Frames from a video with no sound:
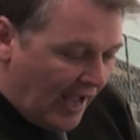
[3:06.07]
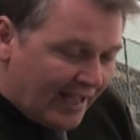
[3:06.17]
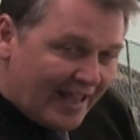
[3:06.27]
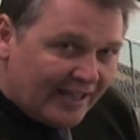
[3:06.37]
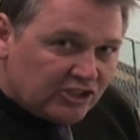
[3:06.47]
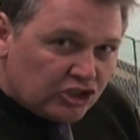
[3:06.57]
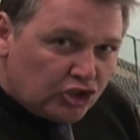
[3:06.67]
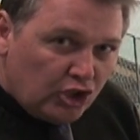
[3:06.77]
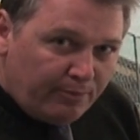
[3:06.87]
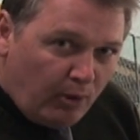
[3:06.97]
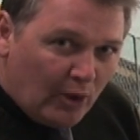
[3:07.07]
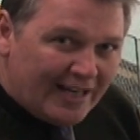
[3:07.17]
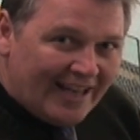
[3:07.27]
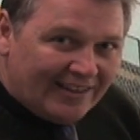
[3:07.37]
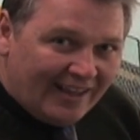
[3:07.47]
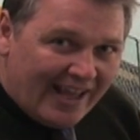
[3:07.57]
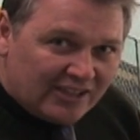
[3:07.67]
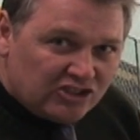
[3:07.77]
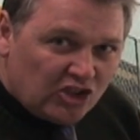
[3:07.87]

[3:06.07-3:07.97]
Again, it's a 2.8 lens,